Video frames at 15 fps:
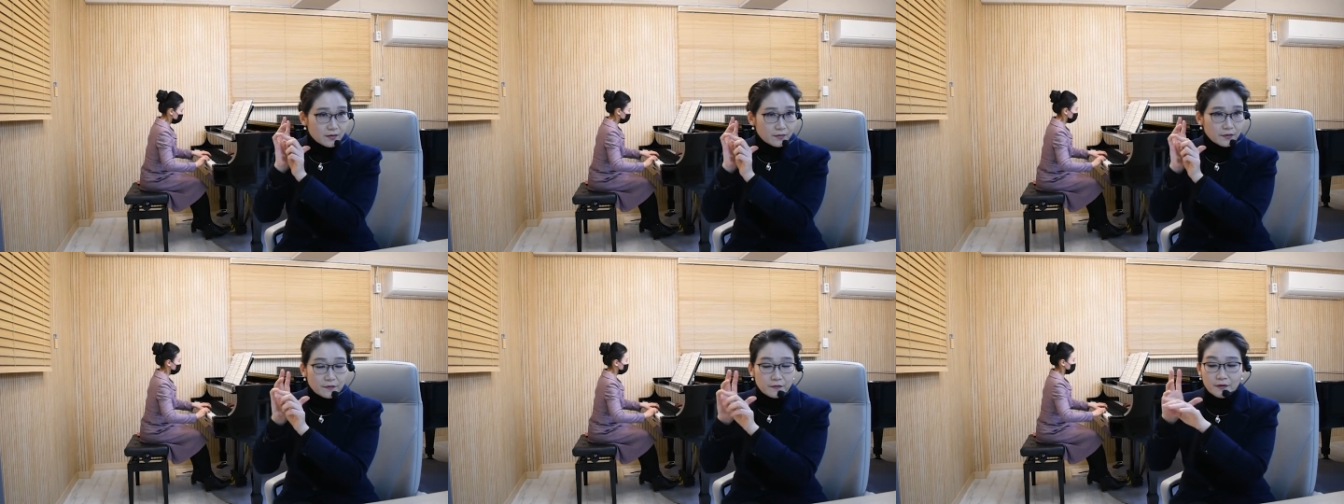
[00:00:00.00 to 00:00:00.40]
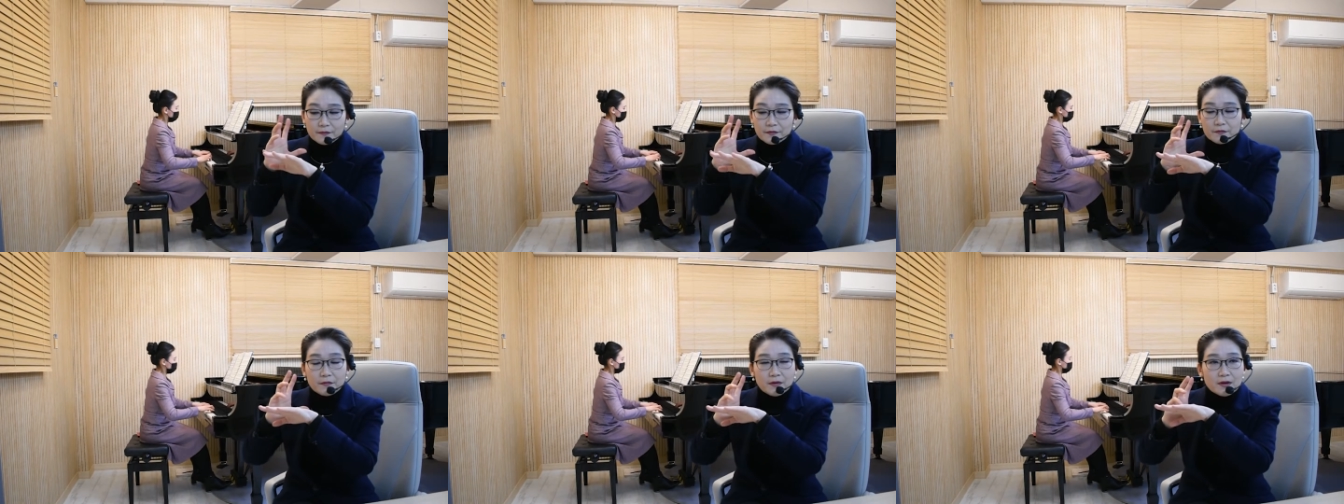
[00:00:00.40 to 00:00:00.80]
The
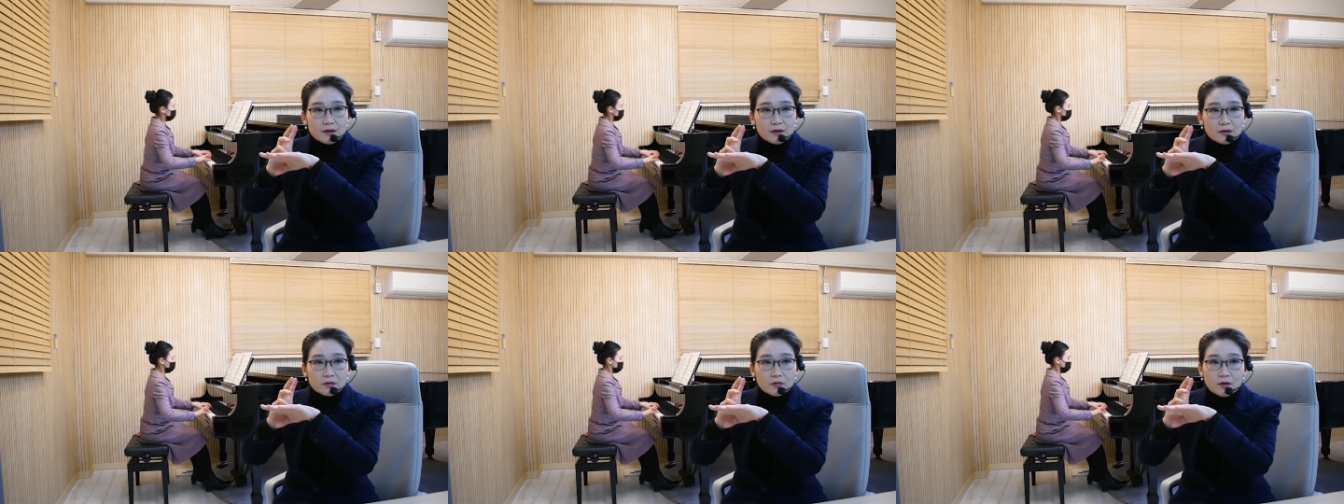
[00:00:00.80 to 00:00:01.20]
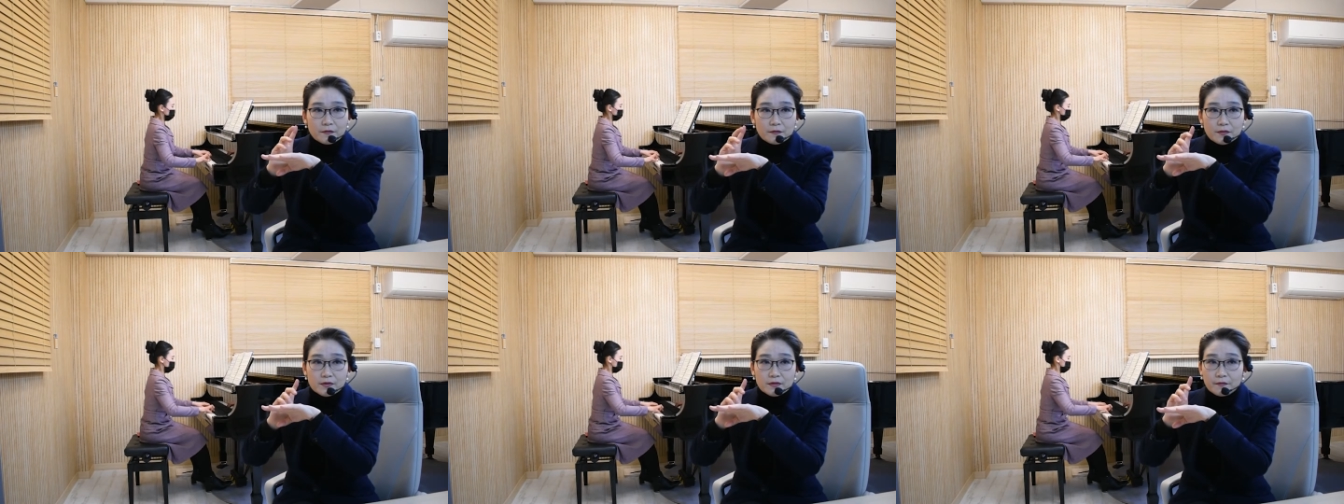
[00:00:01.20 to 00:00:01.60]
fifth finger or
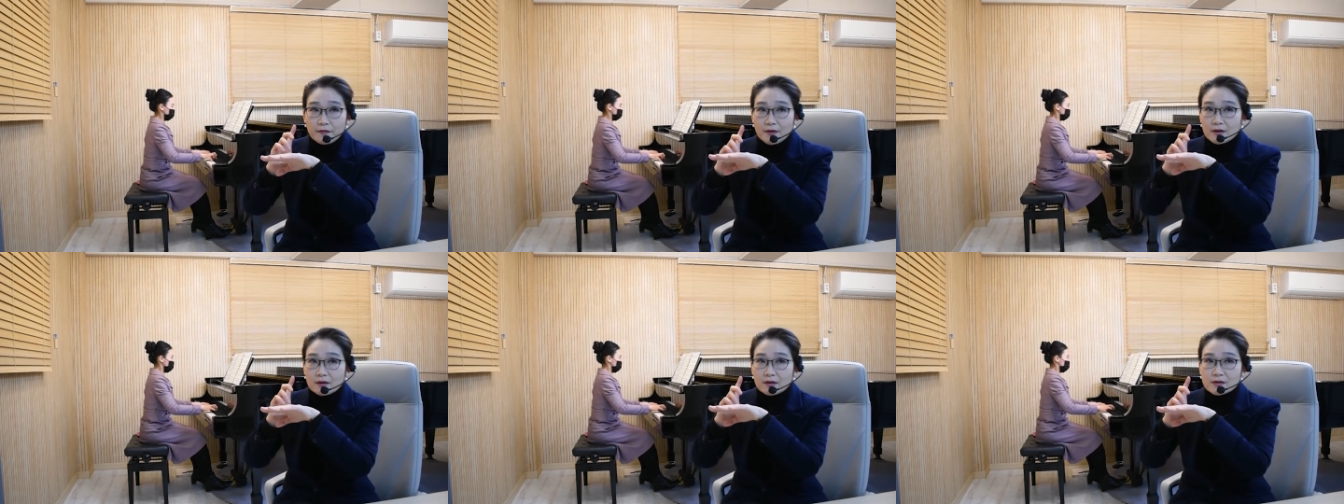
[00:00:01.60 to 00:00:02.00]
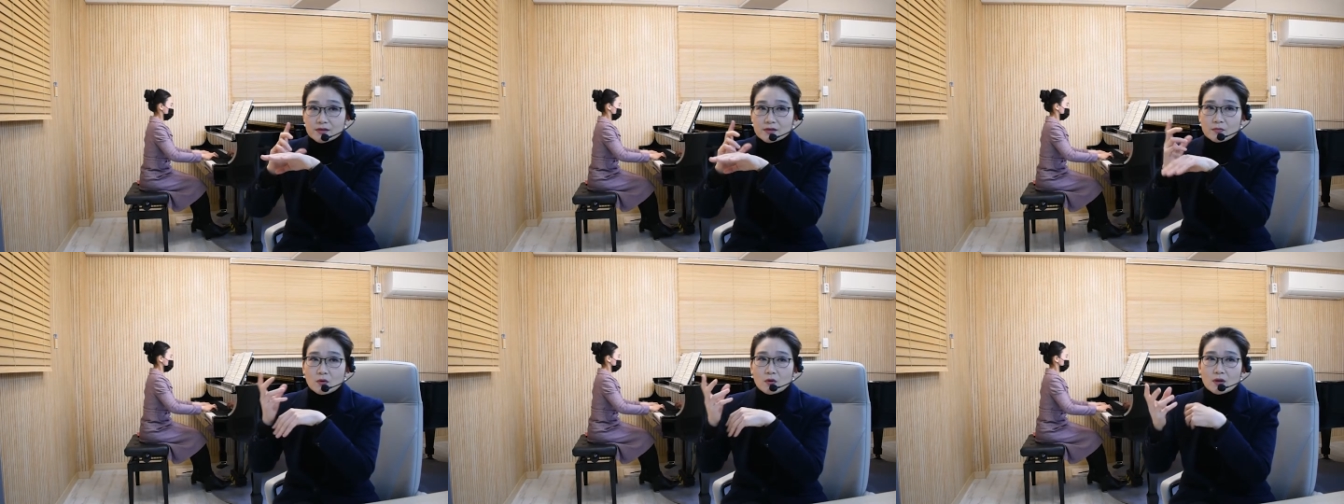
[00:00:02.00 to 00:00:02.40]
fourth finger
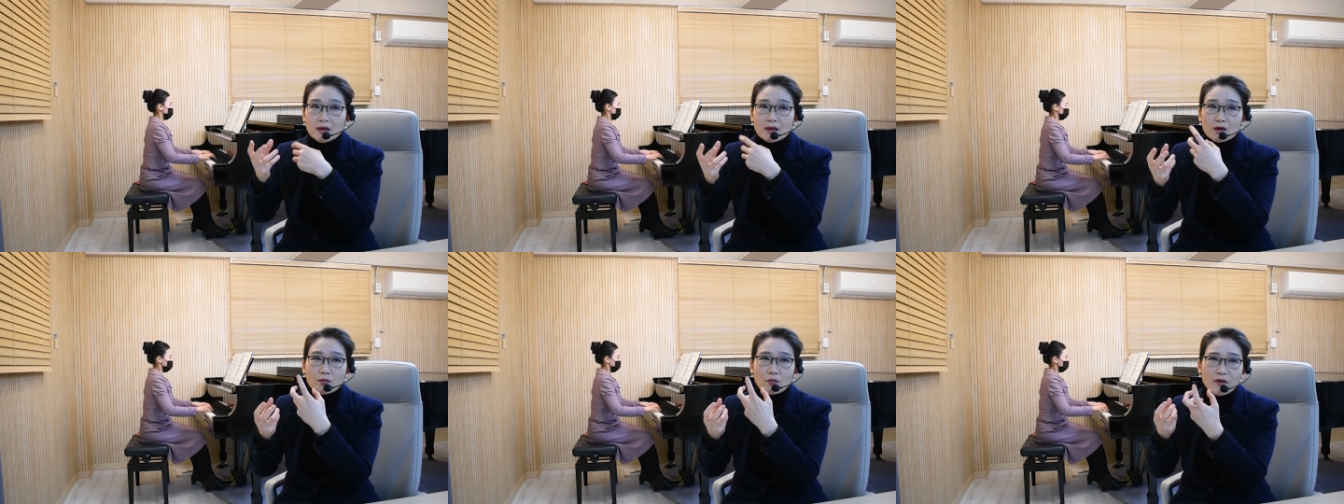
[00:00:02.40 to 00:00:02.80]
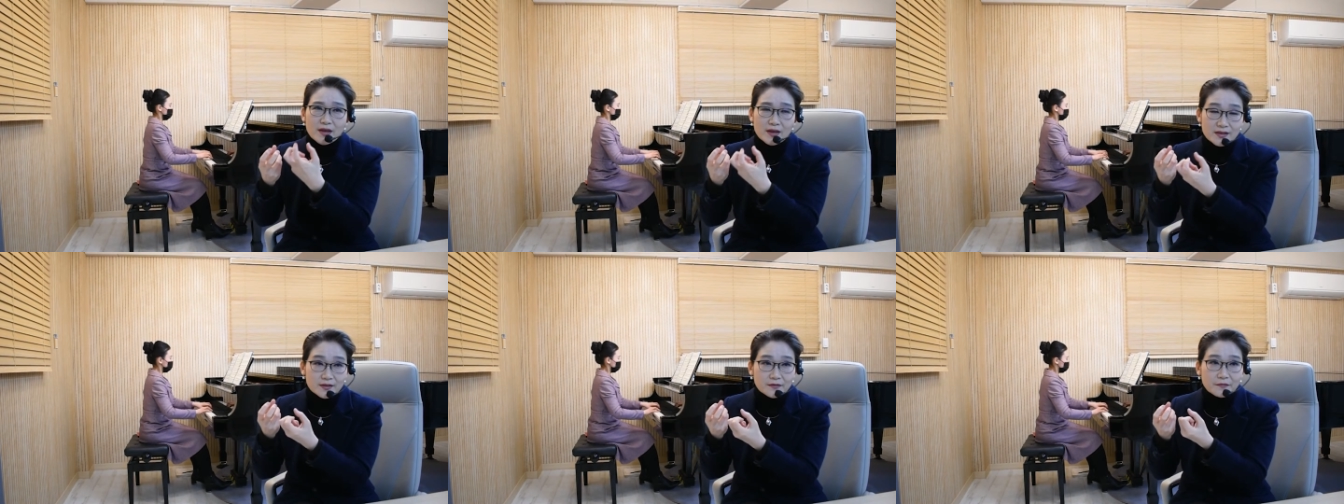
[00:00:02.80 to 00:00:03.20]
is more like a
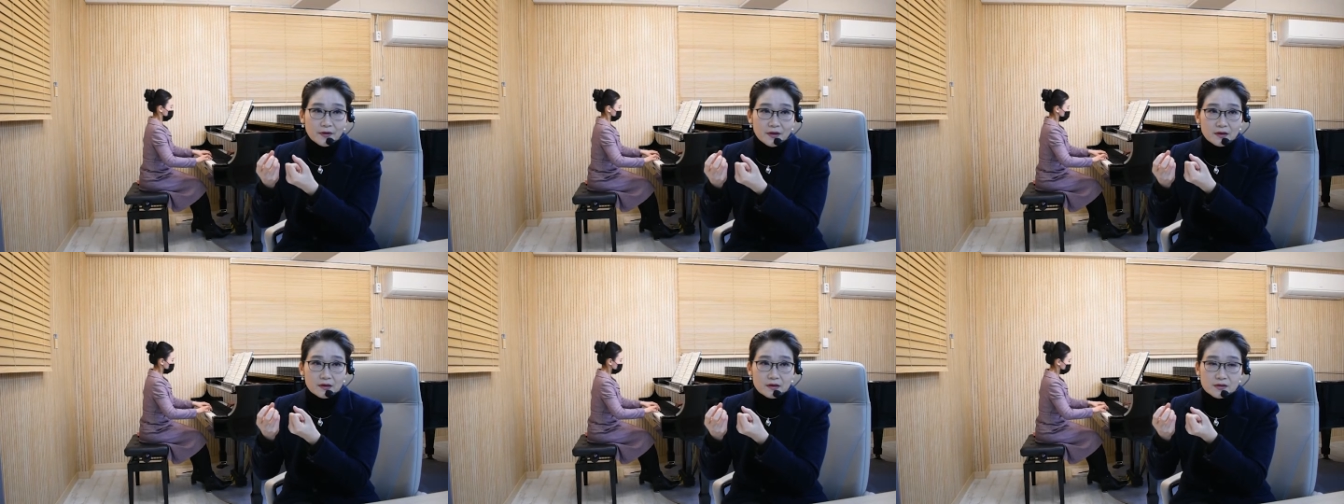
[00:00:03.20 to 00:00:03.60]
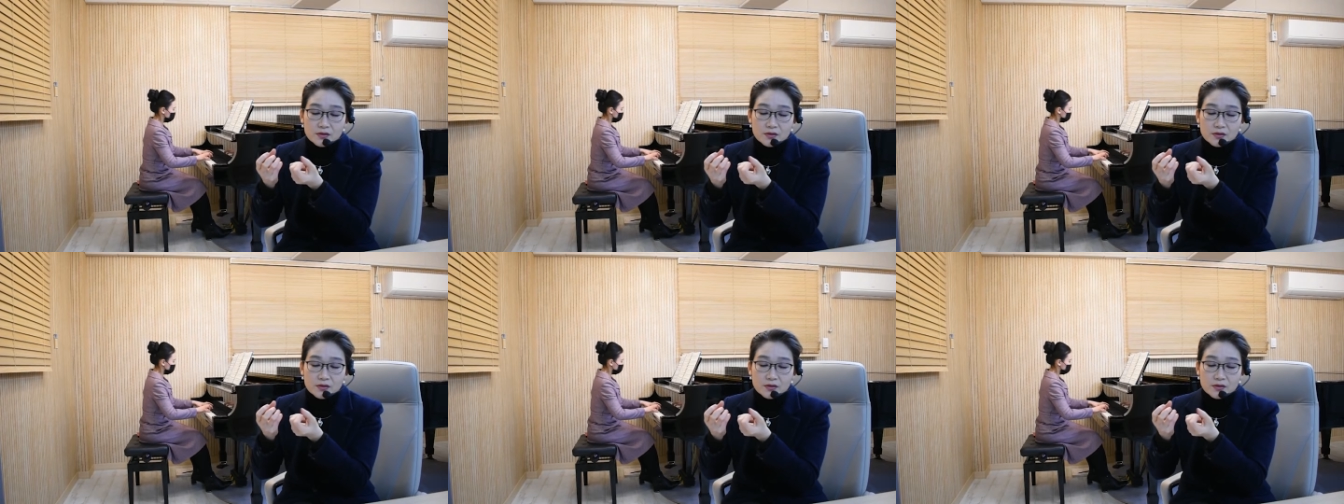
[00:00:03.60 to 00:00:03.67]
weakest finger.